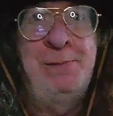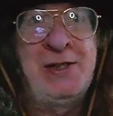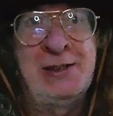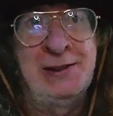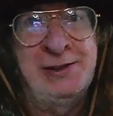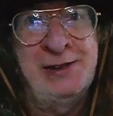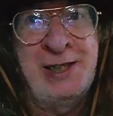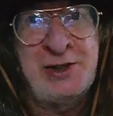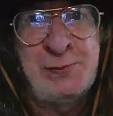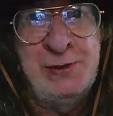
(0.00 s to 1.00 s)
Basically,
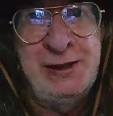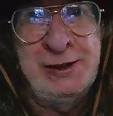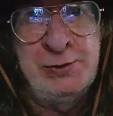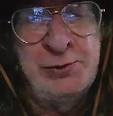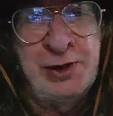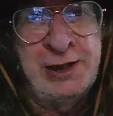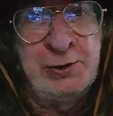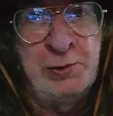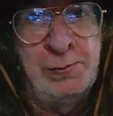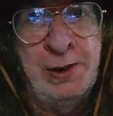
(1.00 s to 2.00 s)
they asked me, could I
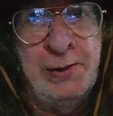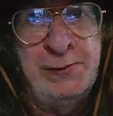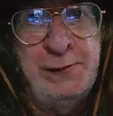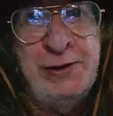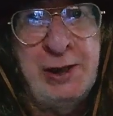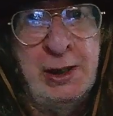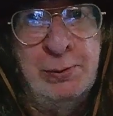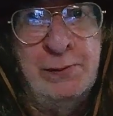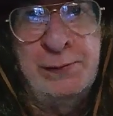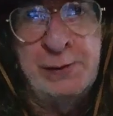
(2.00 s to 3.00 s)
upload a
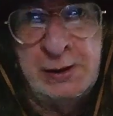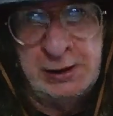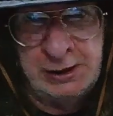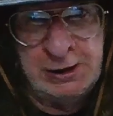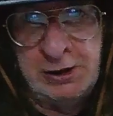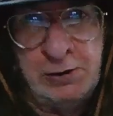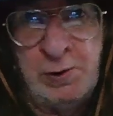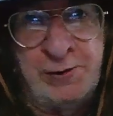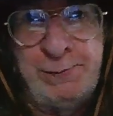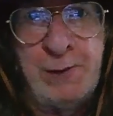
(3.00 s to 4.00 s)
video of
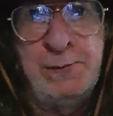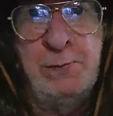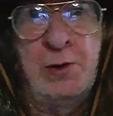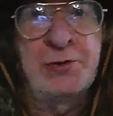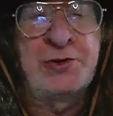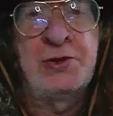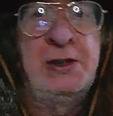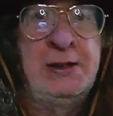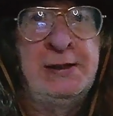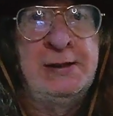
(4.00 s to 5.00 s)
what the problem was?
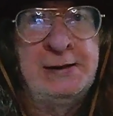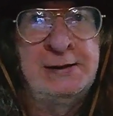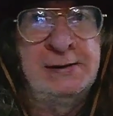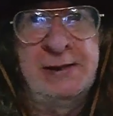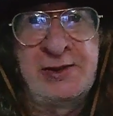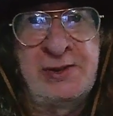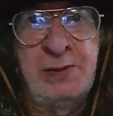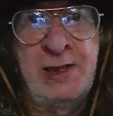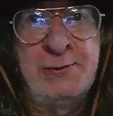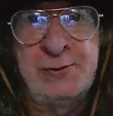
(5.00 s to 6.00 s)
And I said,
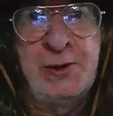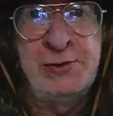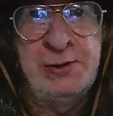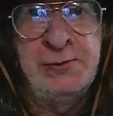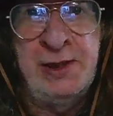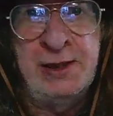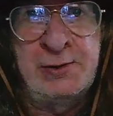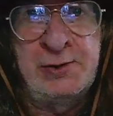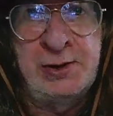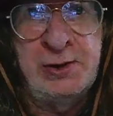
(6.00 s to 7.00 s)
well, how do I do that?
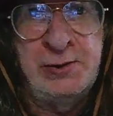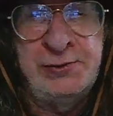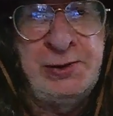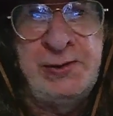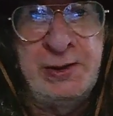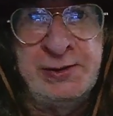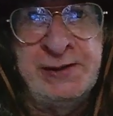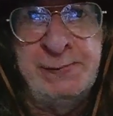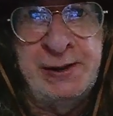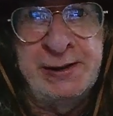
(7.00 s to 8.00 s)
Because you can't do that on
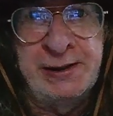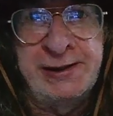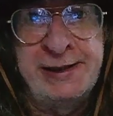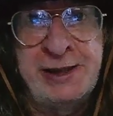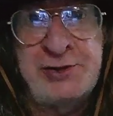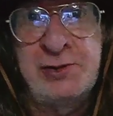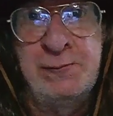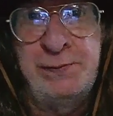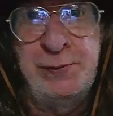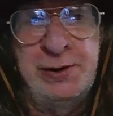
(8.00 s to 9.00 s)
eBay. And I asked
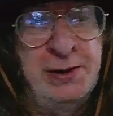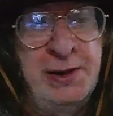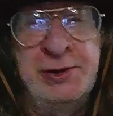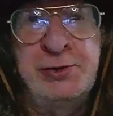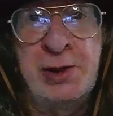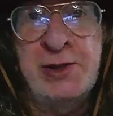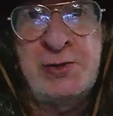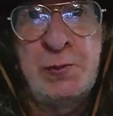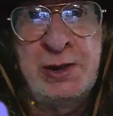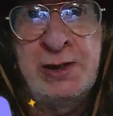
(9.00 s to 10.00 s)
them for an
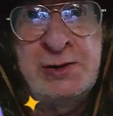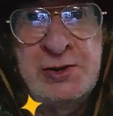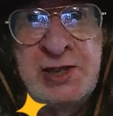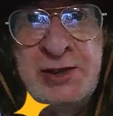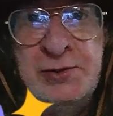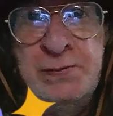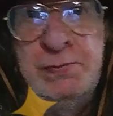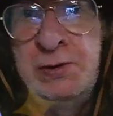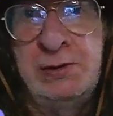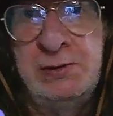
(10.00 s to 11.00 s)
address where I could send
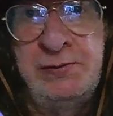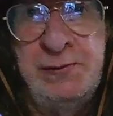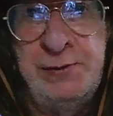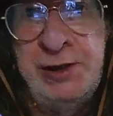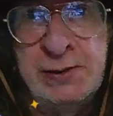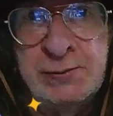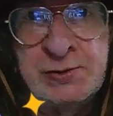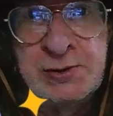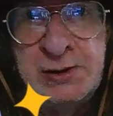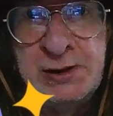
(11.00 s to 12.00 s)
them the
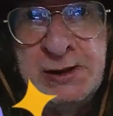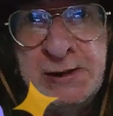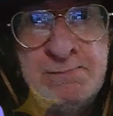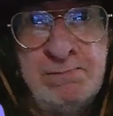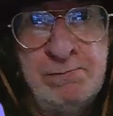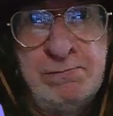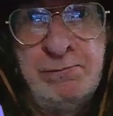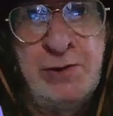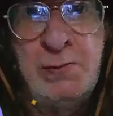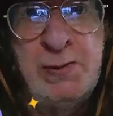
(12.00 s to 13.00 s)
videos.
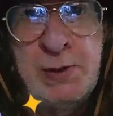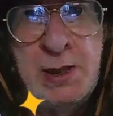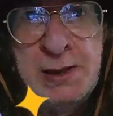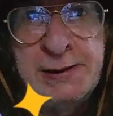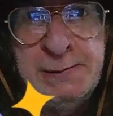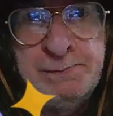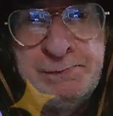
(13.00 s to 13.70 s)
No reply.